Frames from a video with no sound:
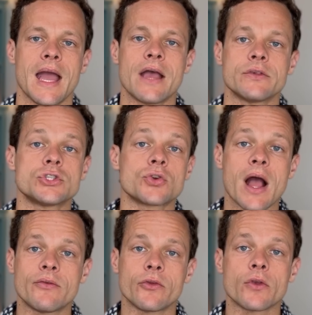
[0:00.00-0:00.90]
as it
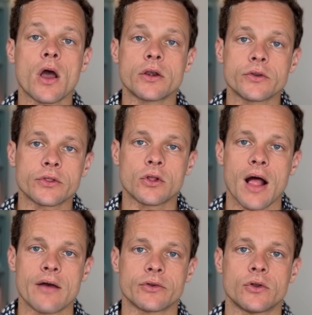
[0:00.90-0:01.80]
travels under the
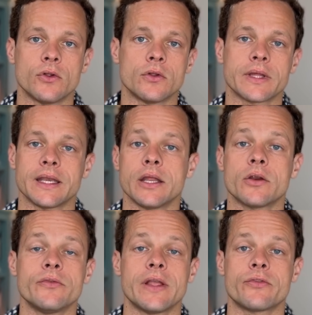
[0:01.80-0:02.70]
clavicle and
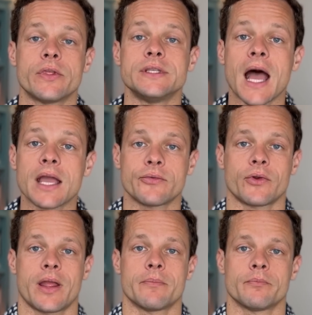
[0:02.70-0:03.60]
innervates the
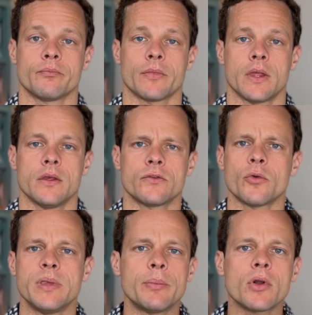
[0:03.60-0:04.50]
diaphragm. So
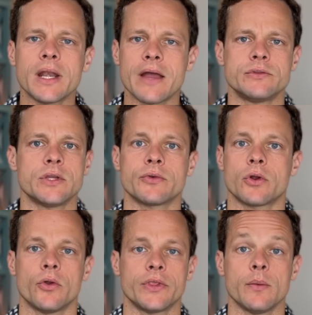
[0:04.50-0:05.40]
people could have
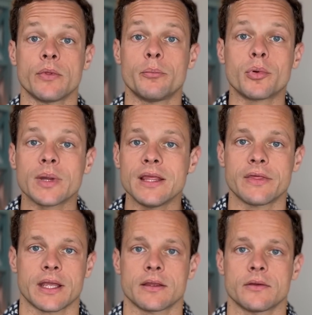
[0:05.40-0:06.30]
difficulty with
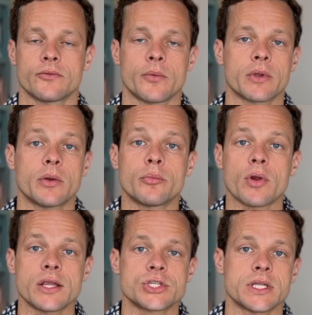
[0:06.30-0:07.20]
breathing from a
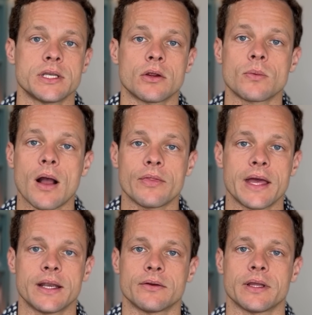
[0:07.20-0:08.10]
compression around that
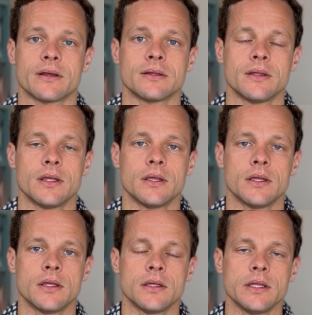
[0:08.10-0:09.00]
area.
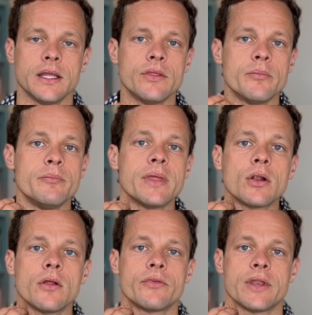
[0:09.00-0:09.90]
In the
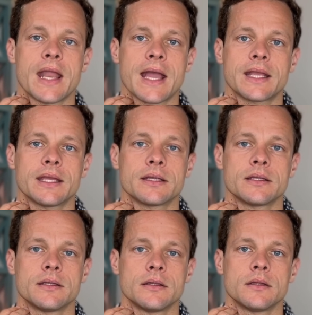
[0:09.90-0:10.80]
middle of the neck,
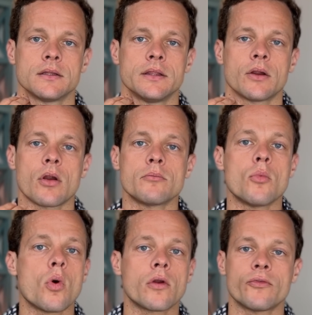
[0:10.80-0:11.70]
there are
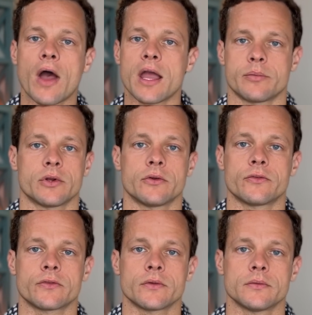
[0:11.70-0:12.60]
more fibers